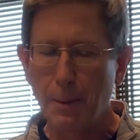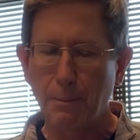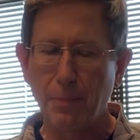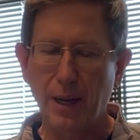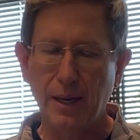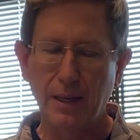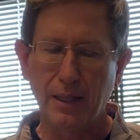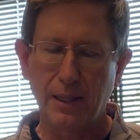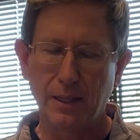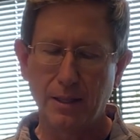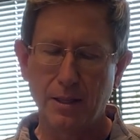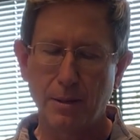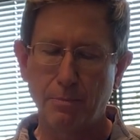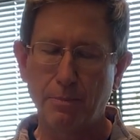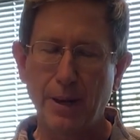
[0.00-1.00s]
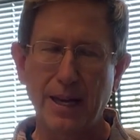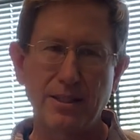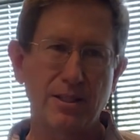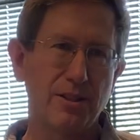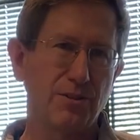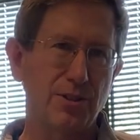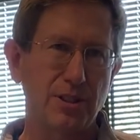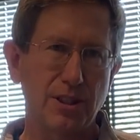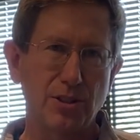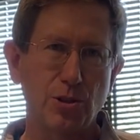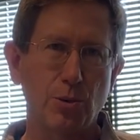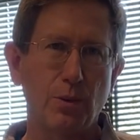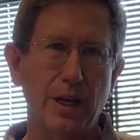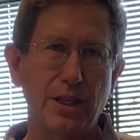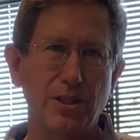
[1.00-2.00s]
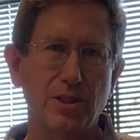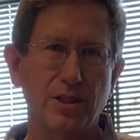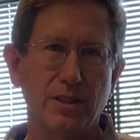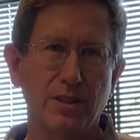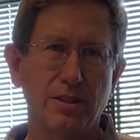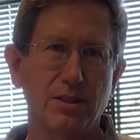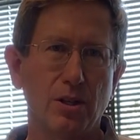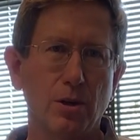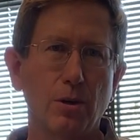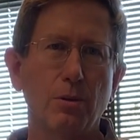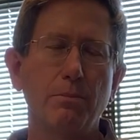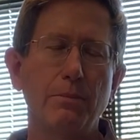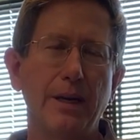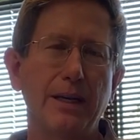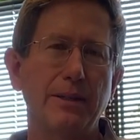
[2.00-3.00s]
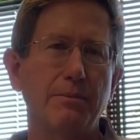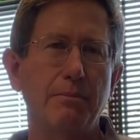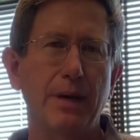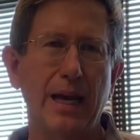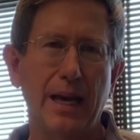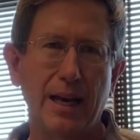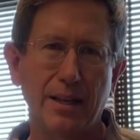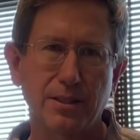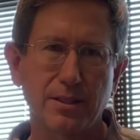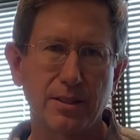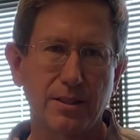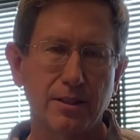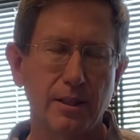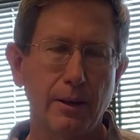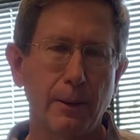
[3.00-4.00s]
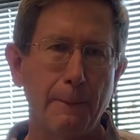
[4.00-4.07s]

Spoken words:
But in the best of situations, homemade masks